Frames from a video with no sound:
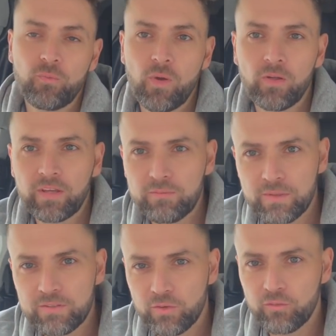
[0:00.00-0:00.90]
will give
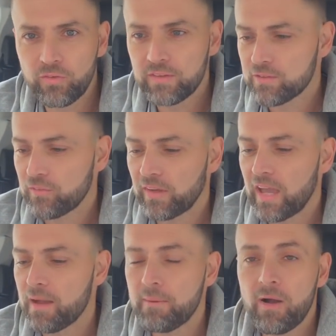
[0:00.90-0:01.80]
me something to
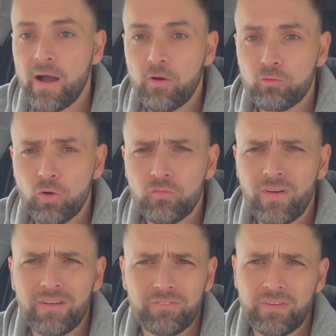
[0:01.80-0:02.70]
forget about how
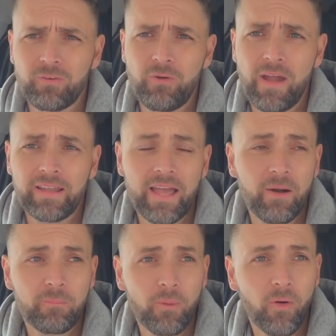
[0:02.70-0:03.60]
rough I feel right
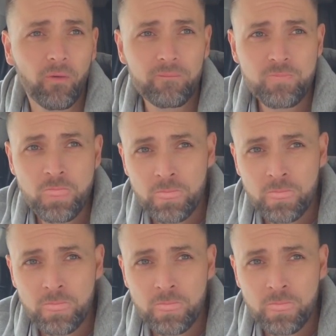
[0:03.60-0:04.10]
now, but